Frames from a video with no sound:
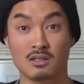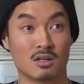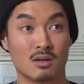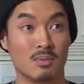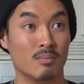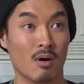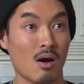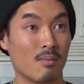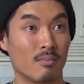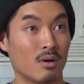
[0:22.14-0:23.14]
it's gonna be
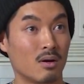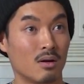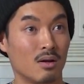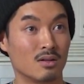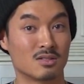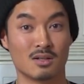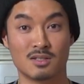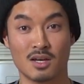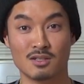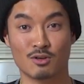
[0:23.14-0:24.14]
bomb. It's gonna
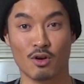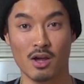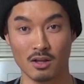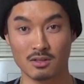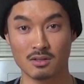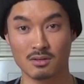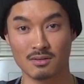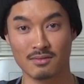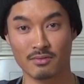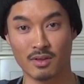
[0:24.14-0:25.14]
taste great.
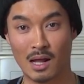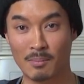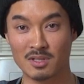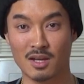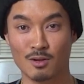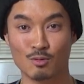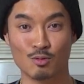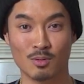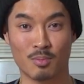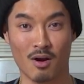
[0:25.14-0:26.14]
And I'm gonna take you
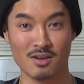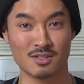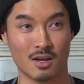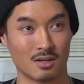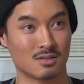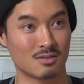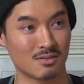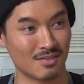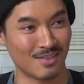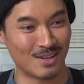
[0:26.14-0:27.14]
through the process.
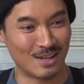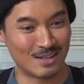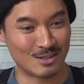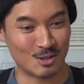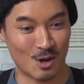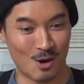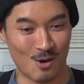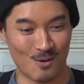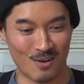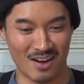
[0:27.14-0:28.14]

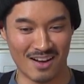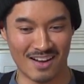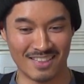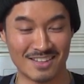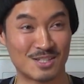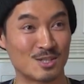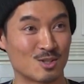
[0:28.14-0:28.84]
So let's get